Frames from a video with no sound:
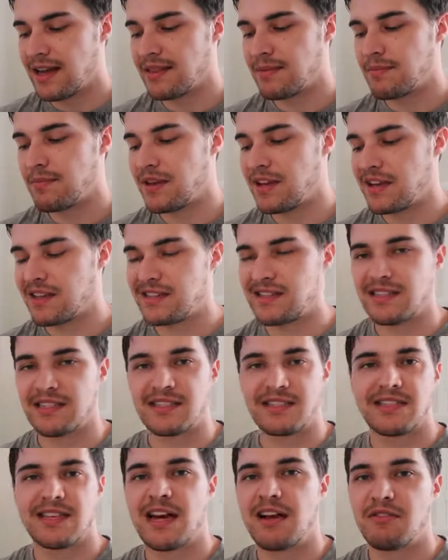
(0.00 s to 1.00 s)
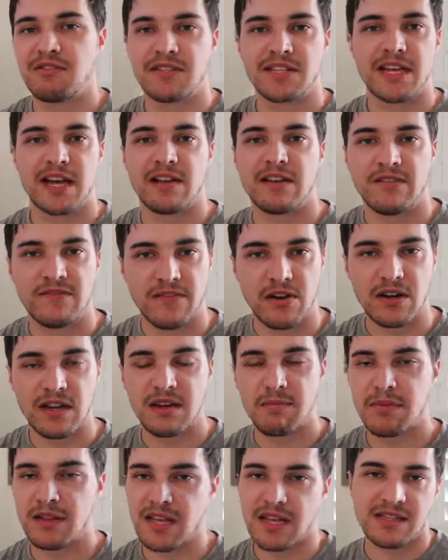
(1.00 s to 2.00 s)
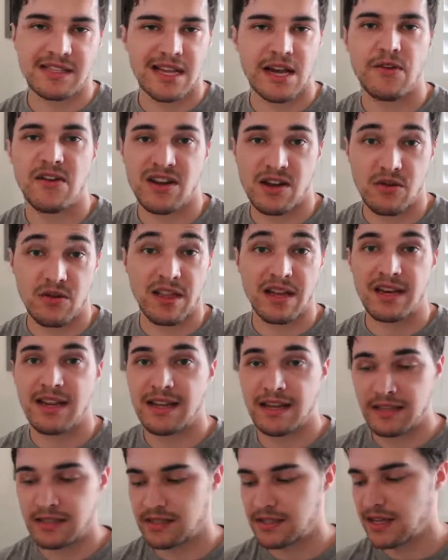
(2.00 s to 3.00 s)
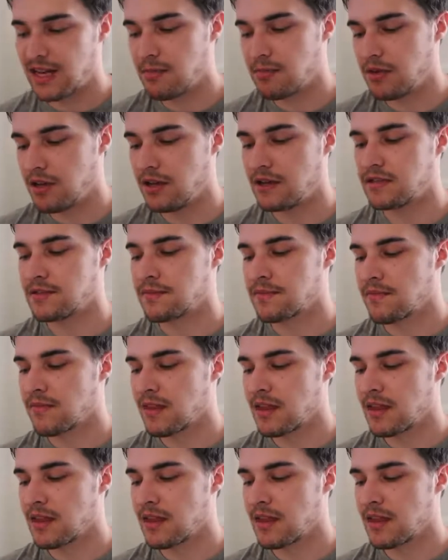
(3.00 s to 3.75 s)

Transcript: Because it sounds kind of funny, but that's how I know that I hit stop loss.